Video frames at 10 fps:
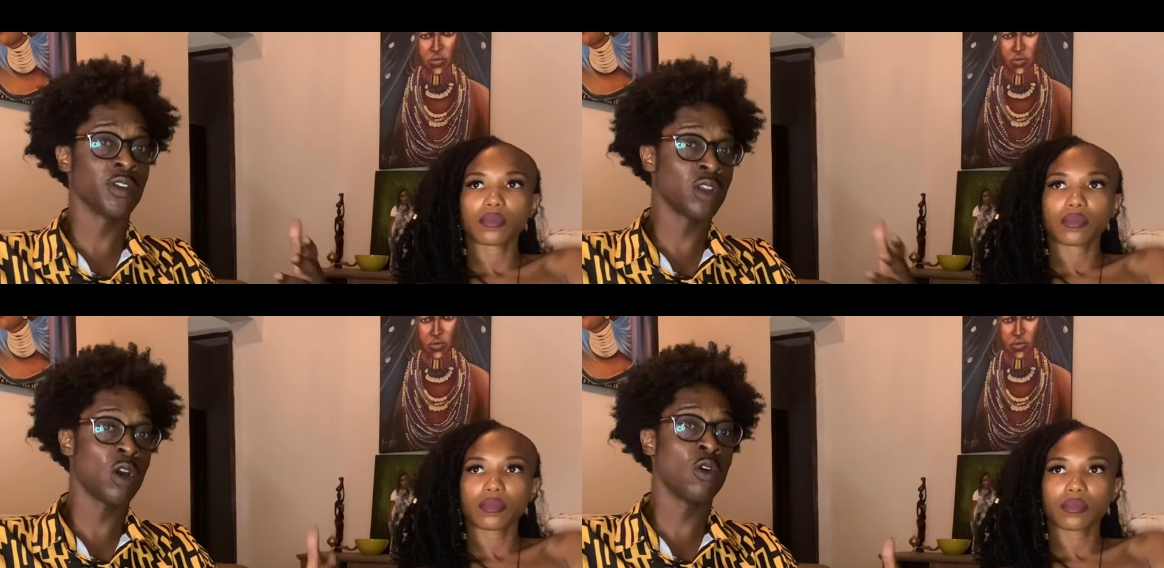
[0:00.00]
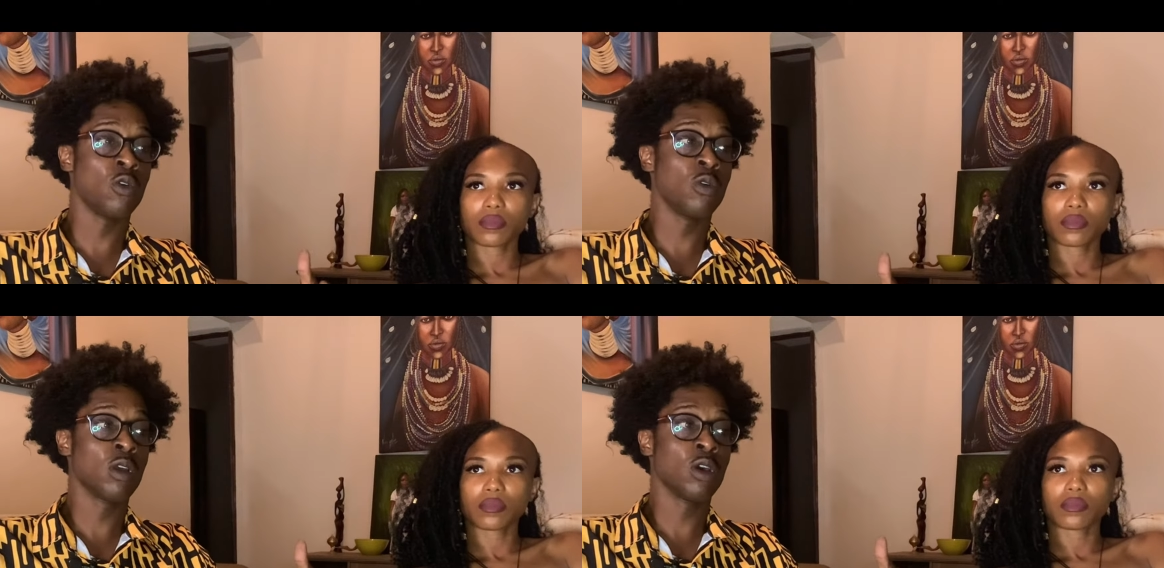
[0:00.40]

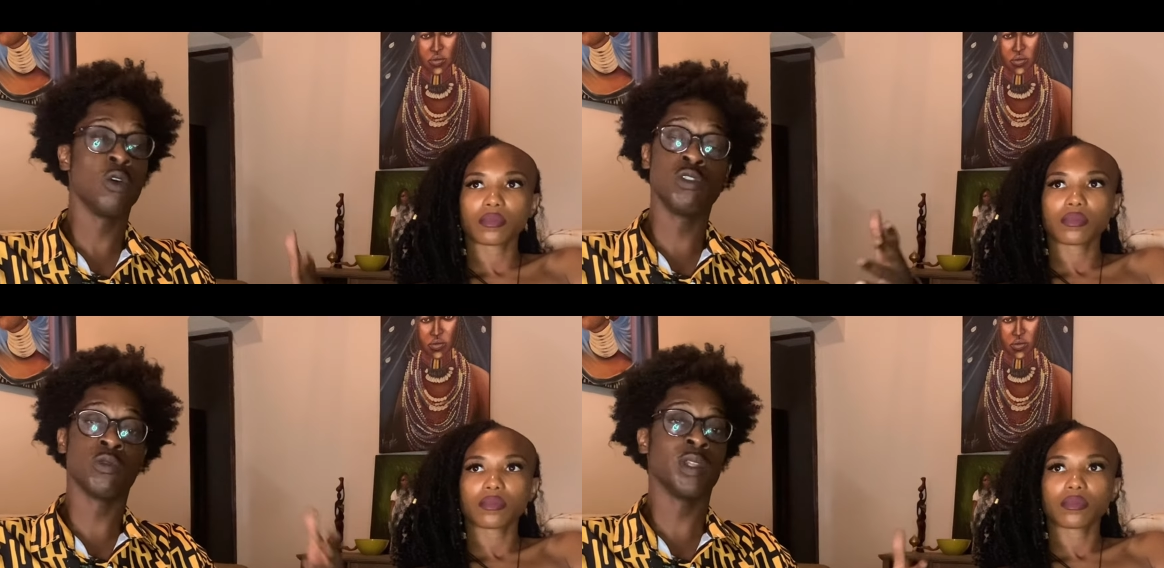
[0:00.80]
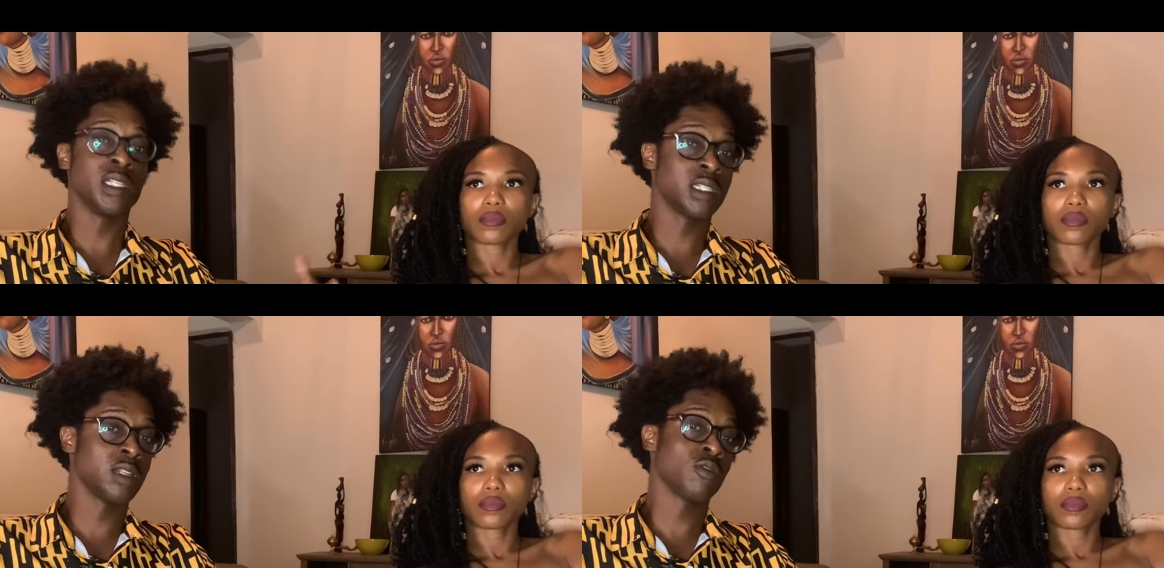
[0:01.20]
Speaker 1: know who you're really
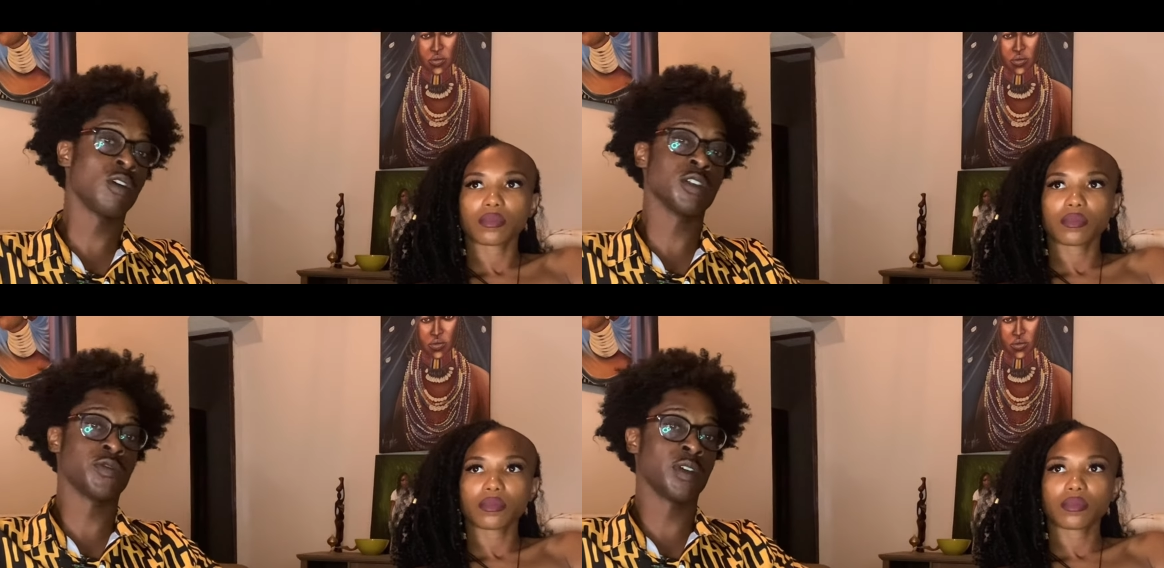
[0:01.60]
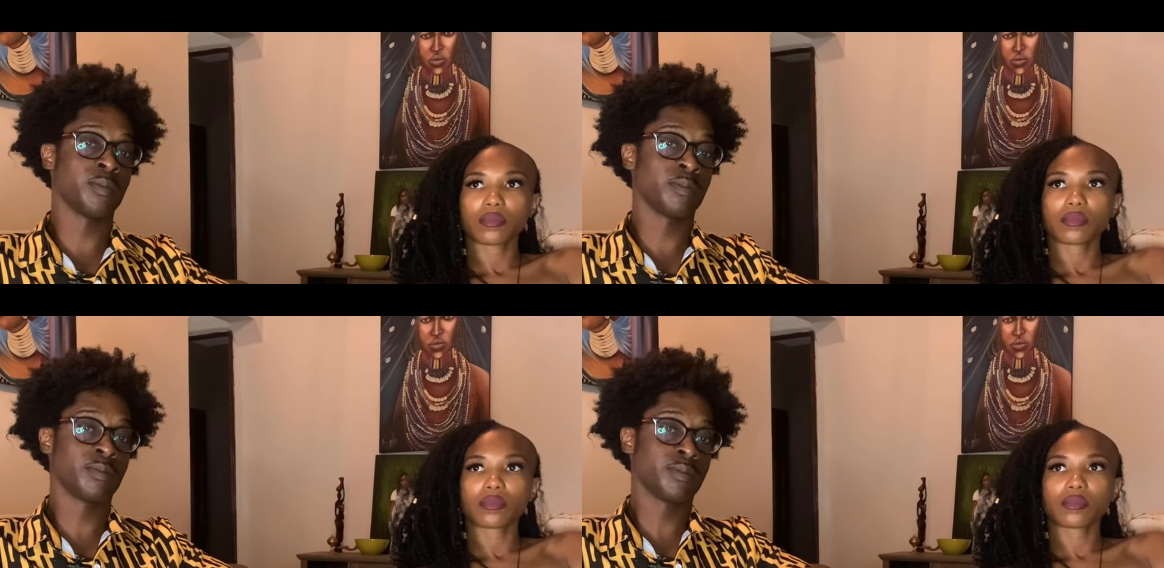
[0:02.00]
sitting across from.
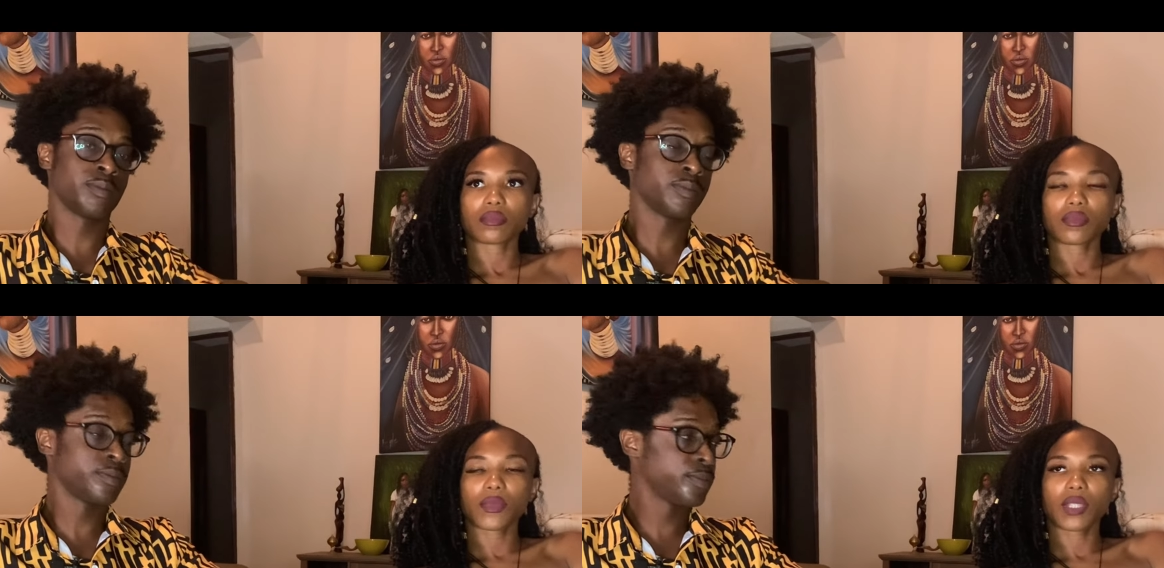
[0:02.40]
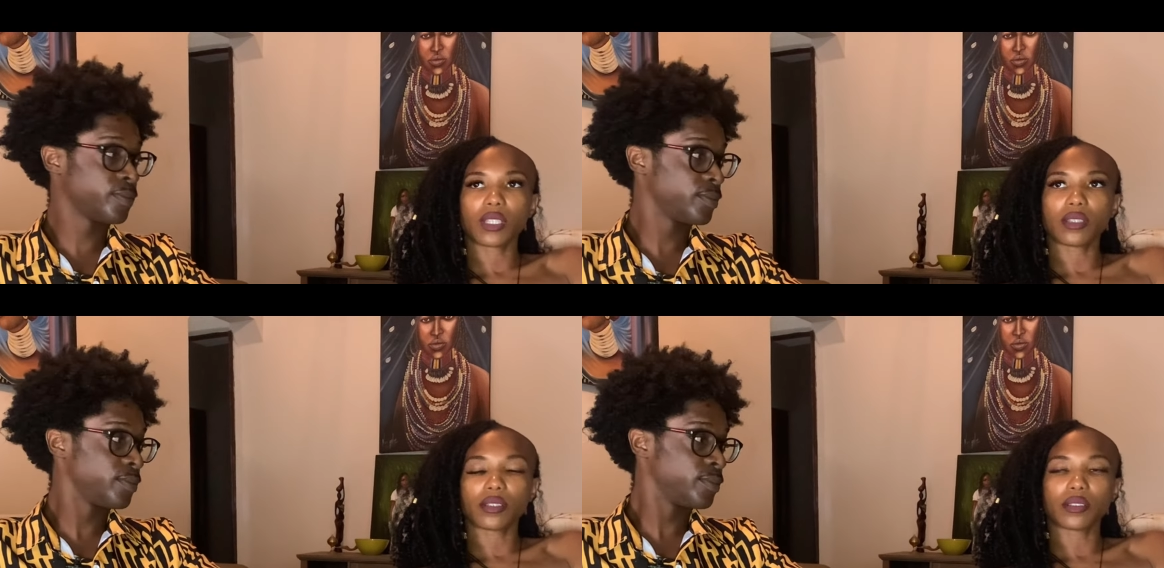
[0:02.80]

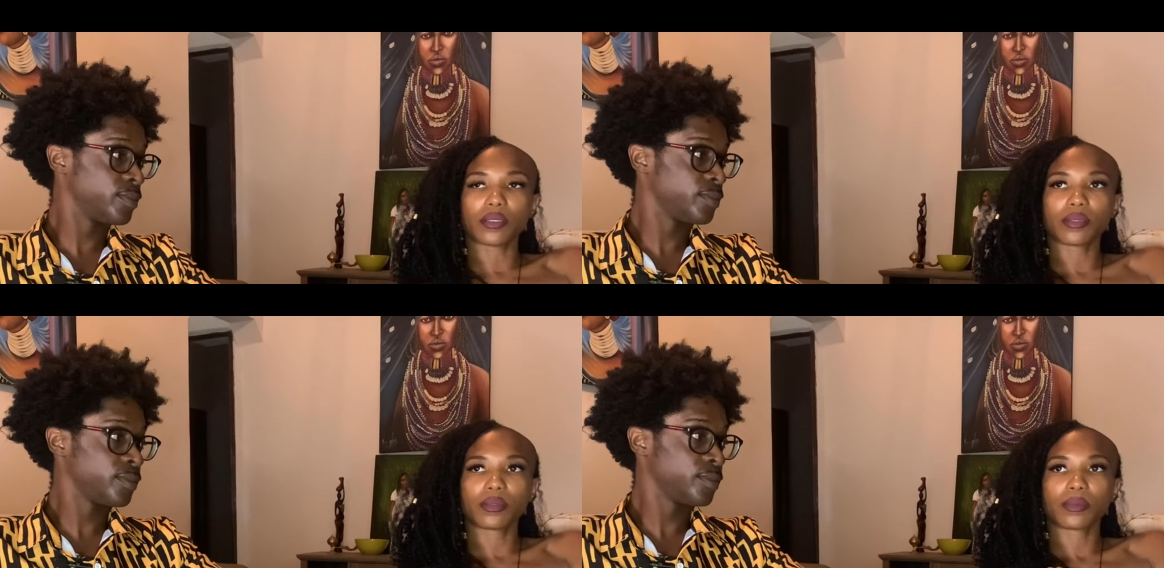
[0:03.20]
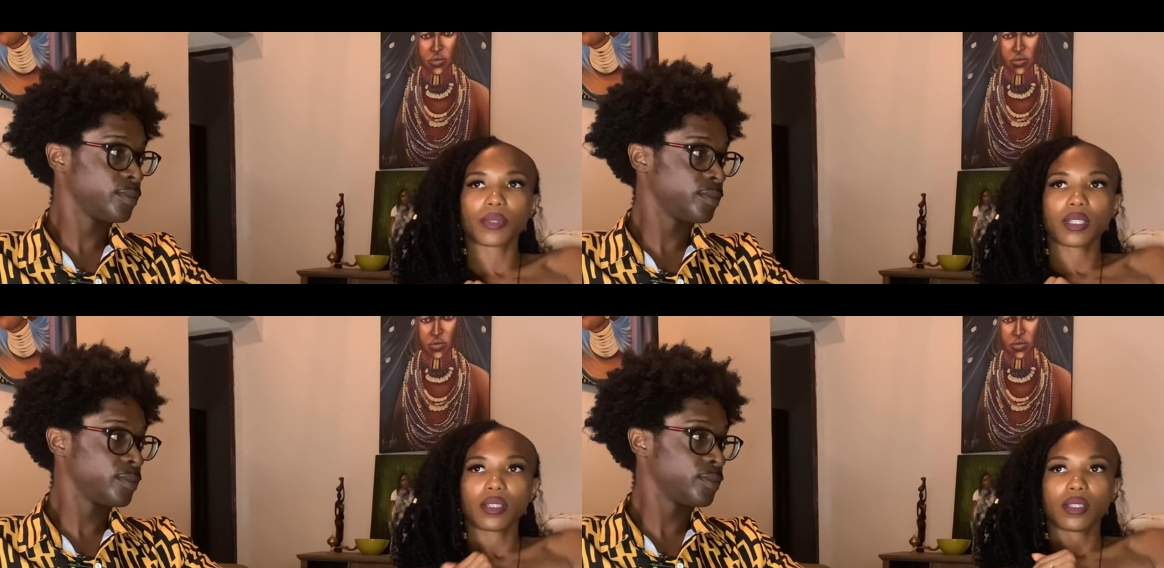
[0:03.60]
Speaker 2: Yeah.
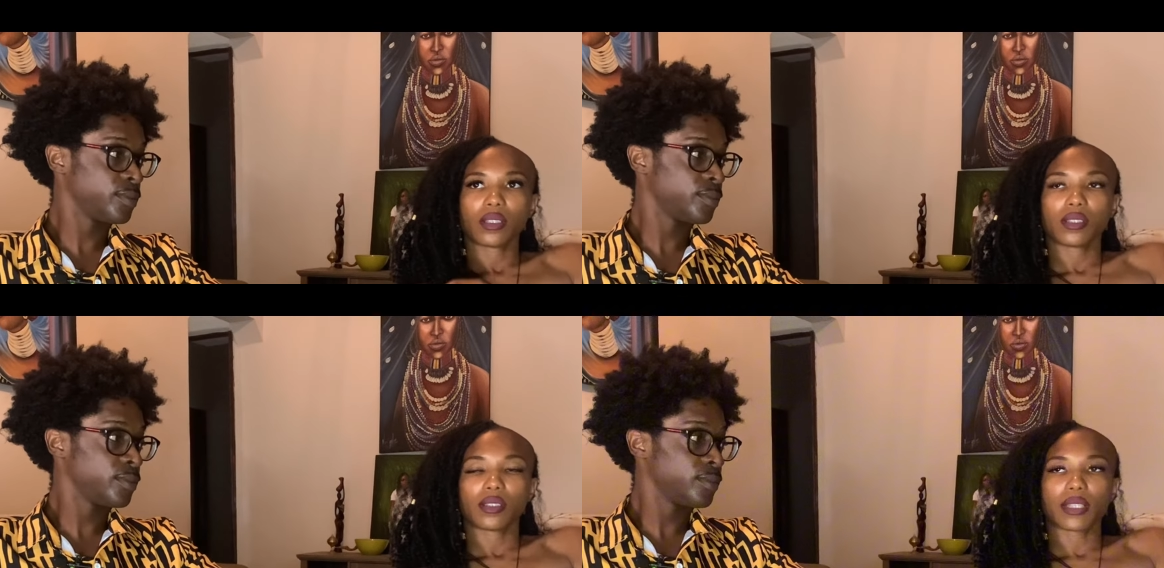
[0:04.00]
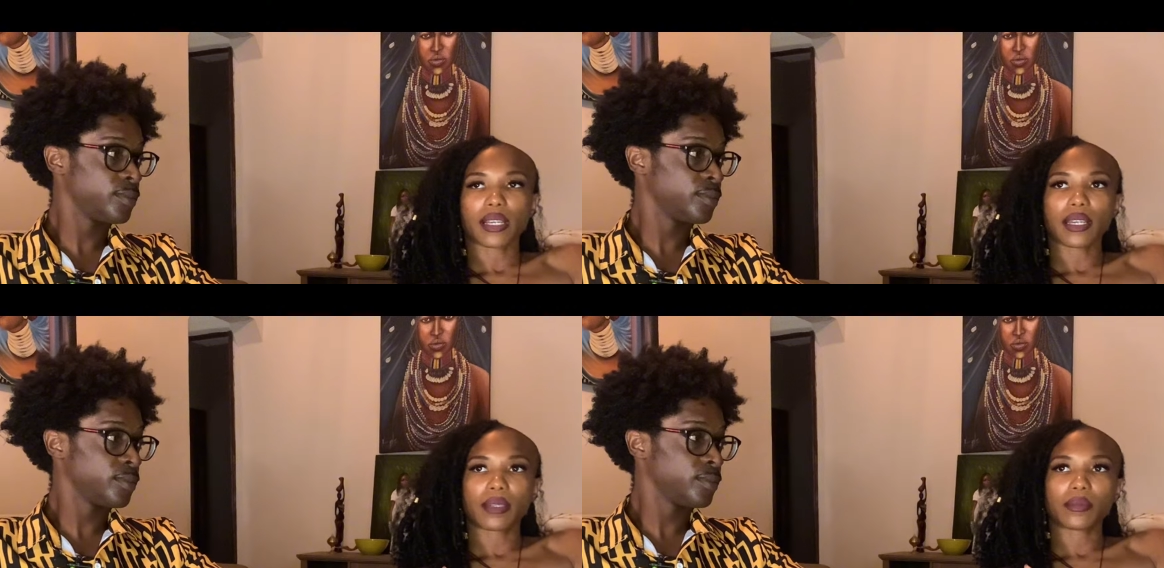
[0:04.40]
Like
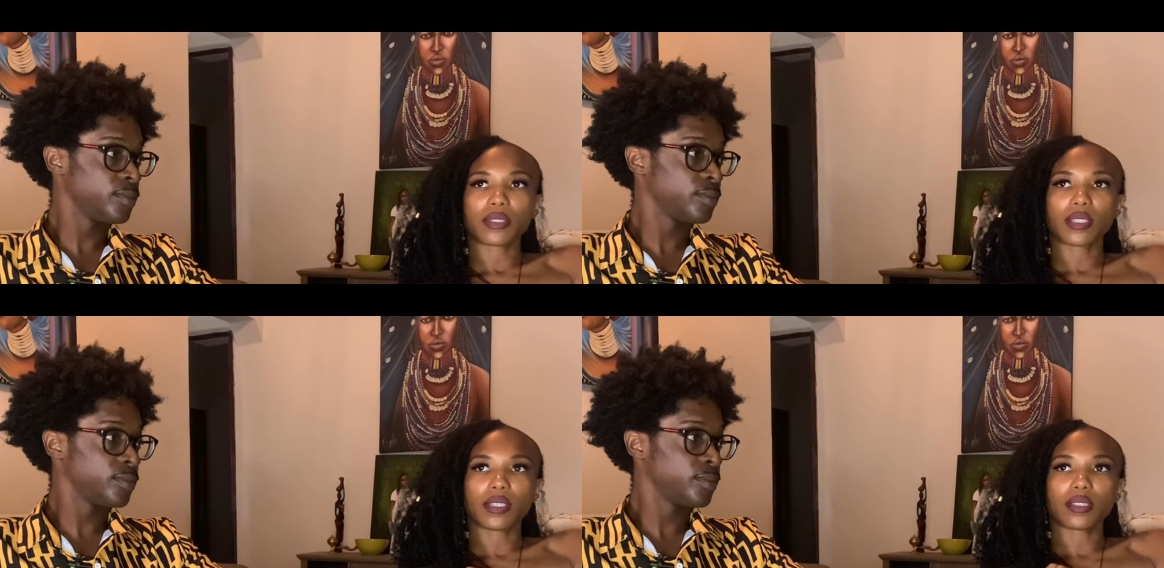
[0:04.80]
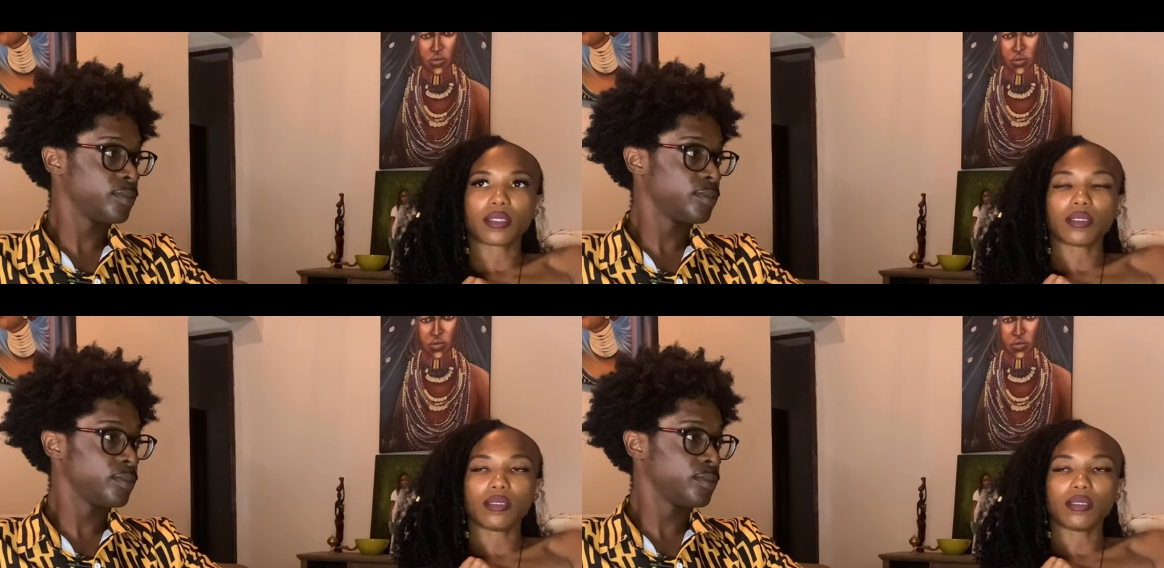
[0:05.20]
Adam said,